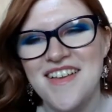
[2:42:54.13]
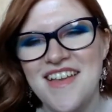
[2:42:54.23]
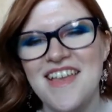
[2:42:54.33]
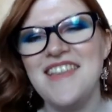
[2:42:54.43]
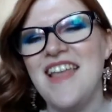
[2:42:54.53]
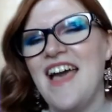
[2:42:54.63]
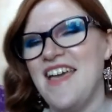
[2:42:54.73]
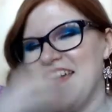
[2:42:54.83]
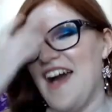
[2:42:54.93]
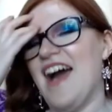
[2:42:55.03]
And
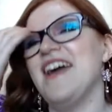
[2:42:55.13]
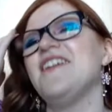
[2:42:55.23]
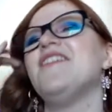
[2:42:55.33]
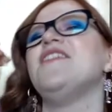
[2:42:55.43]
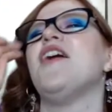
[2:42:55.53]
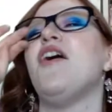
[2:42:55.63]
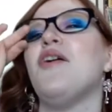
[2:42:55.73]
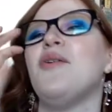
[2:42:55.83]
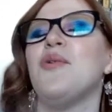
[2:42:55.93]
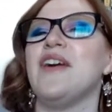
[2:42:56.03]
like, I don't
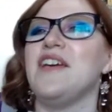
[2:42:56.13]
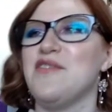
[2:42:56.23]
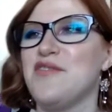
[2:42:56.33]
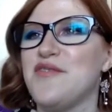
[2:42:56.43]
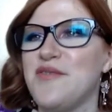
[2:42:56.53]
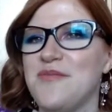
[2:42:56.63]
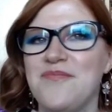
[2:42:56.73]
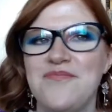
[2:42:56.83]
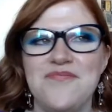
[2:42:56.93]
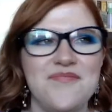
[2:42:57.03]
know if
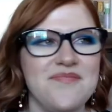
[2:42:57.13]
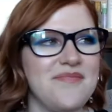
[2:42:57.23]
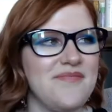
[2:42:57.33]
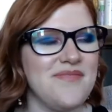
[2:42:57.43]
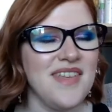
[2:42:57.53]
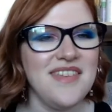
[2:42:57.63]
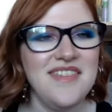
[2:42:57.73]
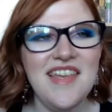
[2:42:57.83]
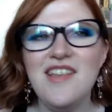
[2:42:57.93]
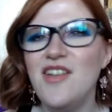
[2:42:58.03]

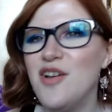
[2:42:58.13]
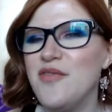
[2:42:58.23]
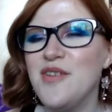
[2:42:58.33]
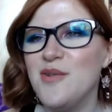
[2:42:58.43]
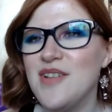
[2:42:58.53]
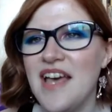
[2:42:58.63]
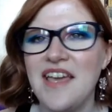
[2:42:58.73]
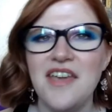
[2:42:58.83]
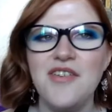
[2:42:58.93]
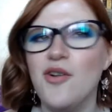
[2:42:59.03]
tell all of you
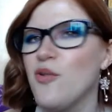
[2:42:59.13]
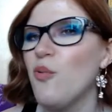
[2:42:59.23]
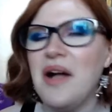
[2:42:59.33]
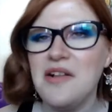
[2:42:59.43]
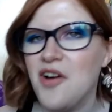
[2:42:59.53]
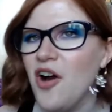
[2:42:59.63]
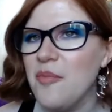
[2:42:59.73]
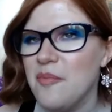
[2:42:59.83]
like you're welcome